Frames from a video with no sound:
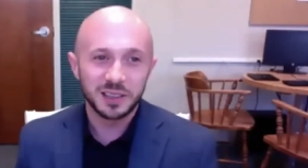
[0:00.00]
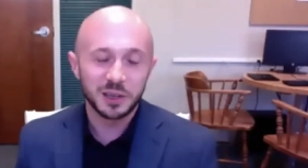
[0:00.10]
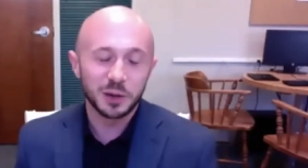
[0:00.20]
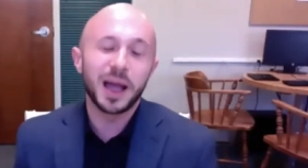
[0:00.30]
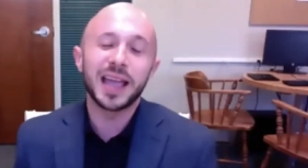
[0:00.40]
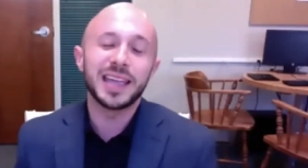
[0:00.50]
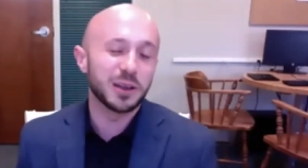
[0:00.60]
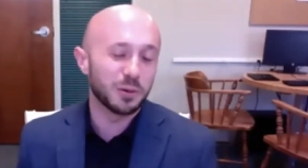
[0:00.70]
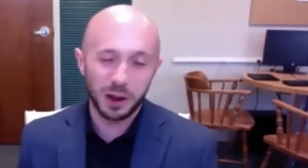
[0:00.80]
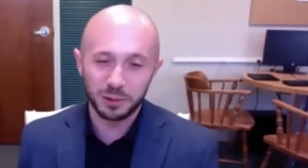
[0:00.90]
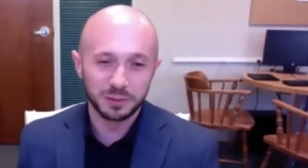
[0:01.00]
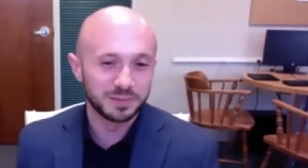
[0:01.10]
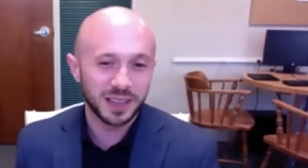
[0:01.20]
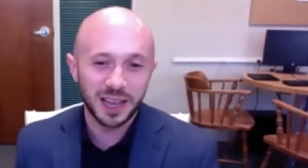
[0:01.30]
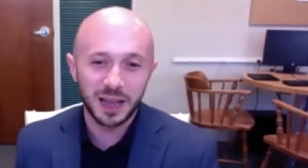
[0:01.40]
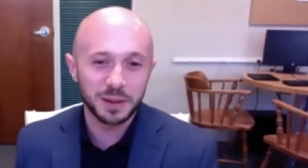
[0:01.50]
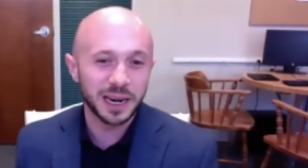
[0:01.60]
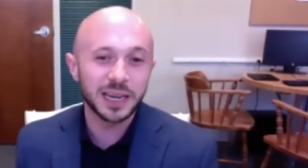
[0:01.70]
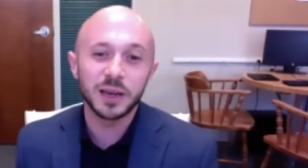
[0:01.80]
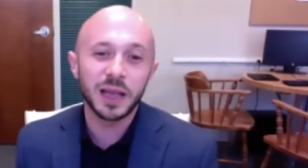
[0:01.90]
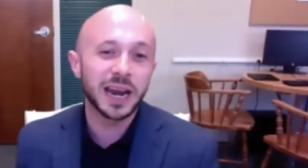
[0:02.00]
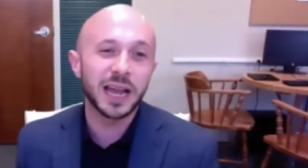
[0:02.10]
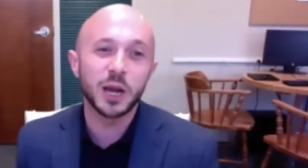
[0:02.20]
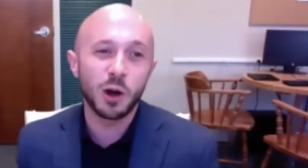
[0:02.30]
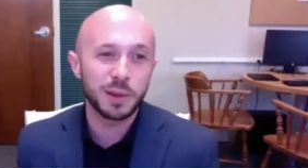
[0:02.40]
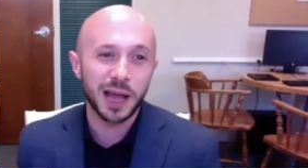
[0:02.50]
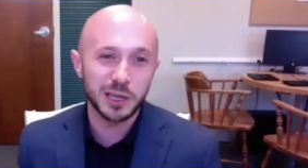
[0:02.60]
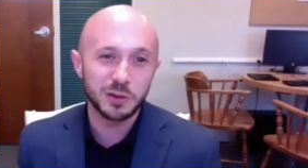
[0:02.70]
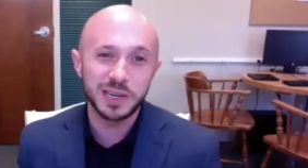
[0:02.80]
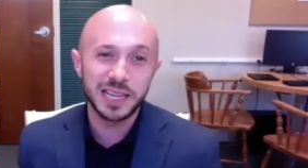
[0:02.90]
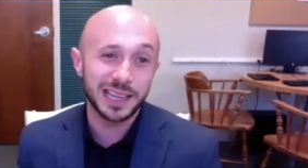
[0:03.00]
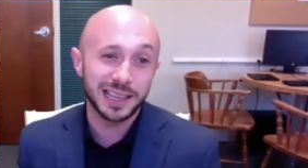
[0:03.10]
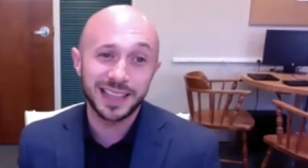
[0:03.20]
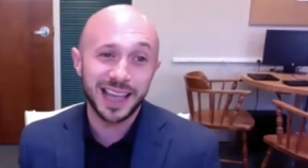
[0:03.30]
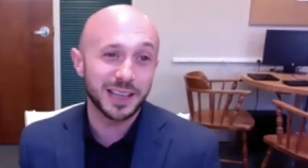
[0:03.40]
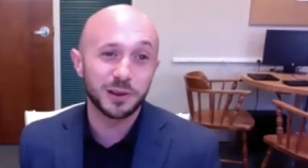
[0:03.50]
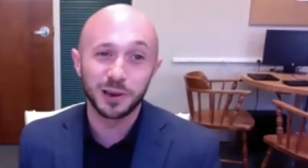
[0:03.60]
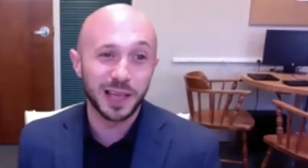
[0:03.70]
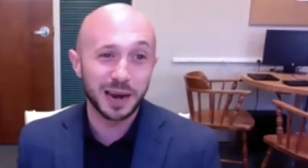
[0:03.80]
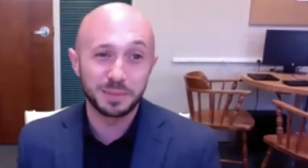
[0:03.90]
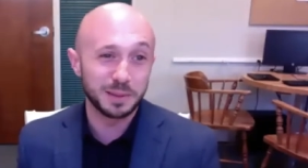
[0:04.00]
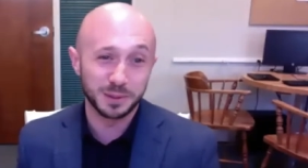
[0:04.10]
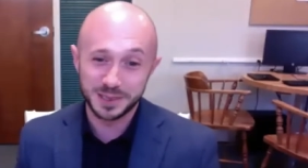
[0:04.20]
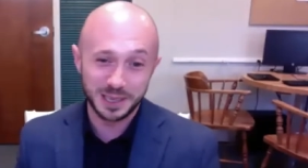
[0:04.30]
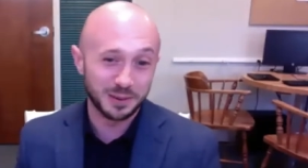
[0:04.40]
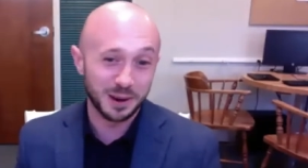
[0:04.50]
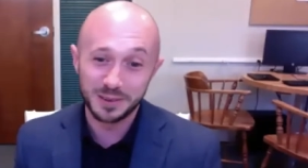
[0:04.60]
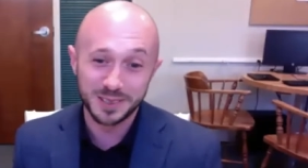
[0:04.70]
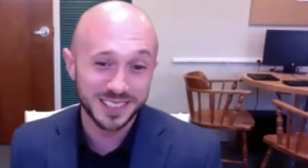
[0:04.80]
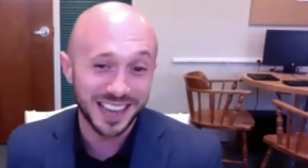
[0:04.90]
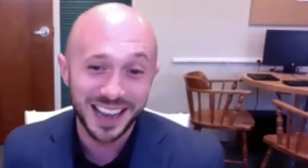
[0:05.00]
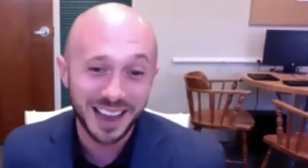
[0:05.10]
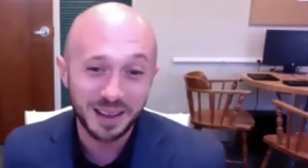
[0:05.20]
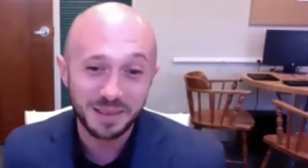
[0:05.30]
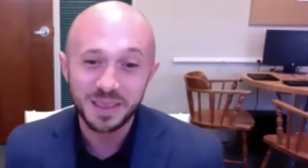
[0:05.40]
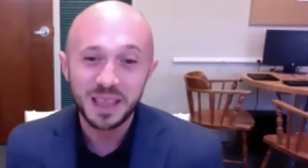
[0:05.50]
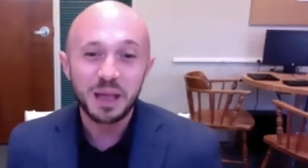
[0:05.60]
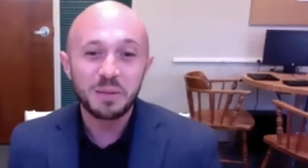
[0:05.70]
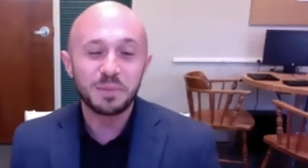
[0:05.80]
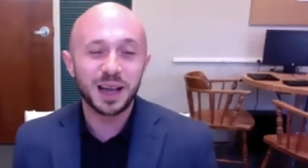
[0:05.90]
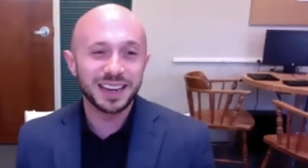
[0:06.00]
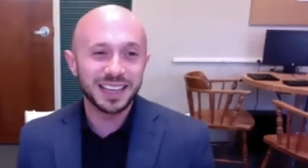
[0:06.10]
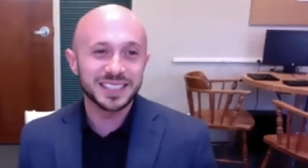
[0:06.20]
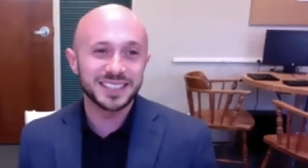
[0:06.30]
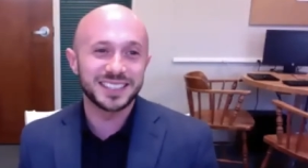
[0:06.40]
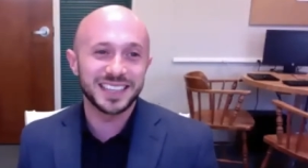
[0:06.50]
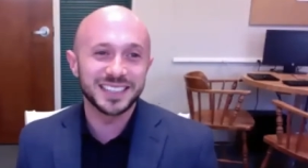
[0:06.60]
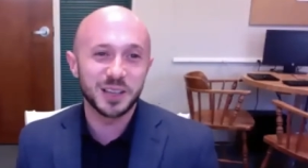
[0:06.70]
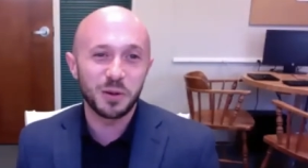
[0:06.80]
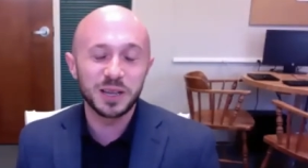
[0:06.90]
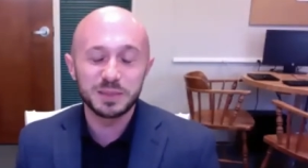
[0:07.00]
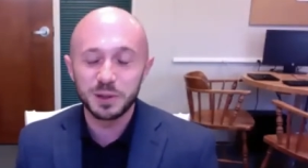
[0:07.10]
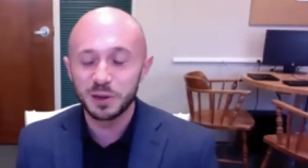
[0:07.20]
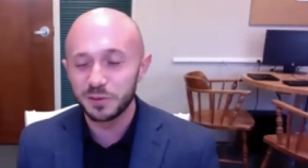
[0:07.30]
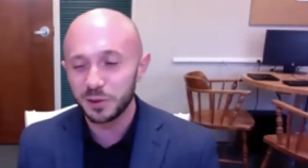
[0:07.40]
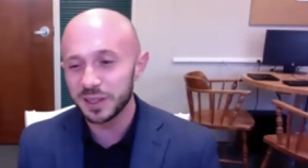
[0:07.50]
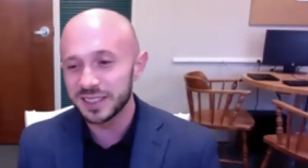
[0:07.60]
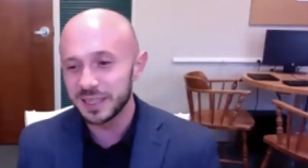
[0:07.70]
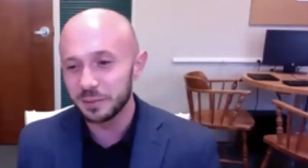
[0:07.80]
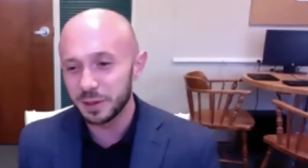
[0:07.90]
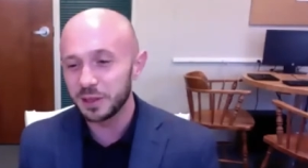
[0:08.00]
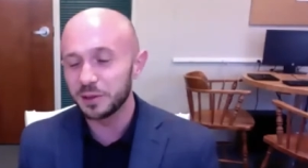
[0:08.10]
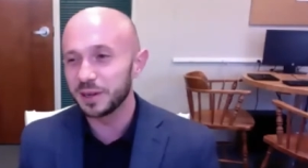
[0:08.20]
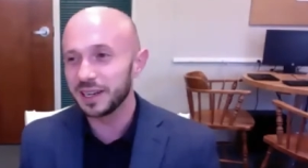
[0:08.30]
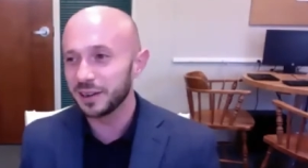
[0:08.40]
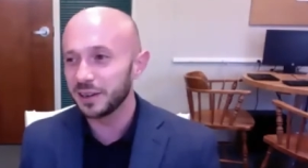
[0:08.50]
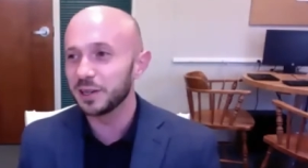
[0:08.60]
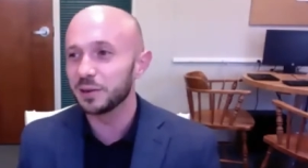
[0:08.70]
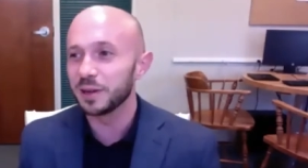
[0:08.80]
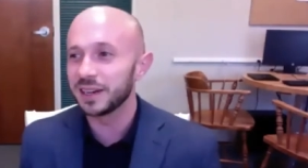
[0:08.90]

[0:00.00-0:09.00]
You're my hero. And I know I'm not unique in that. You're a lot of people's heroes, but it's always beautiful to sit with you and hear you.